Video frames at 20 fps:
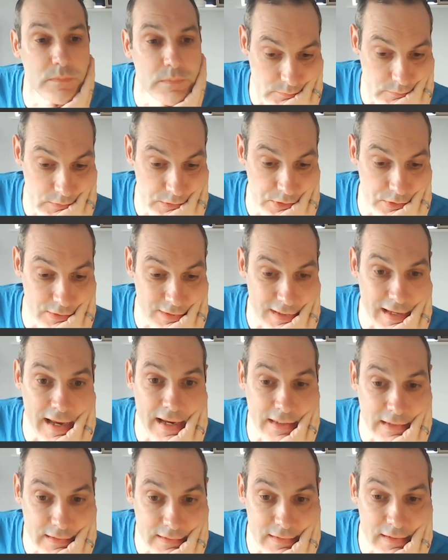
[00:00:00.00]
Just hang
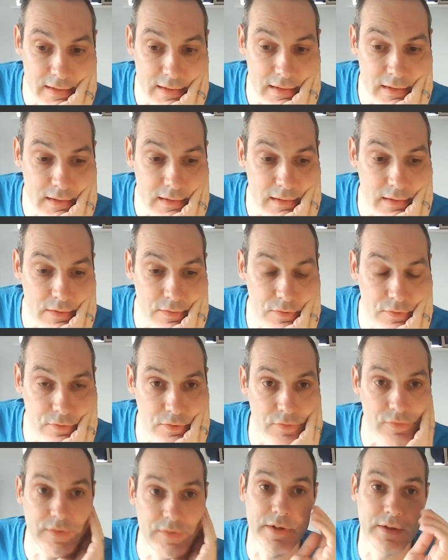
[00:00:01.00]
in there. Let's
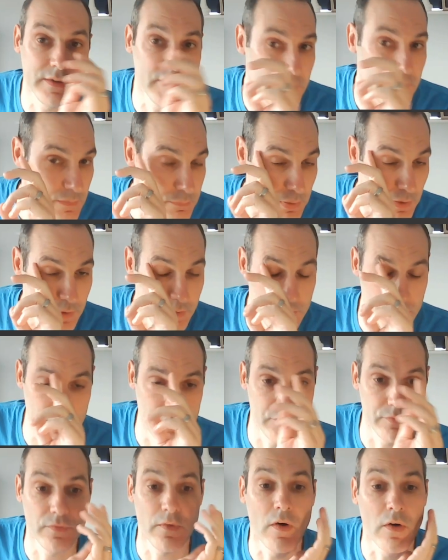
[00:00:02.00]
just take the opponent
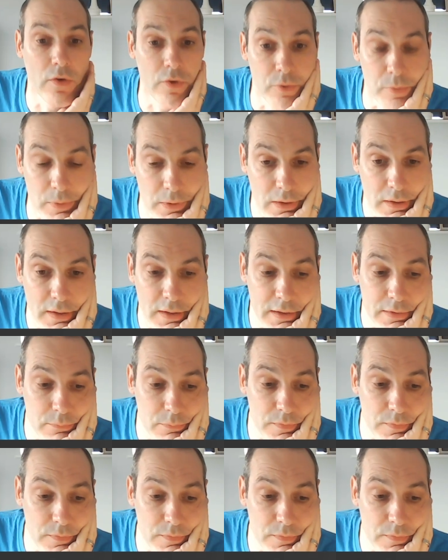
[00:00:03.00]
as far as we can with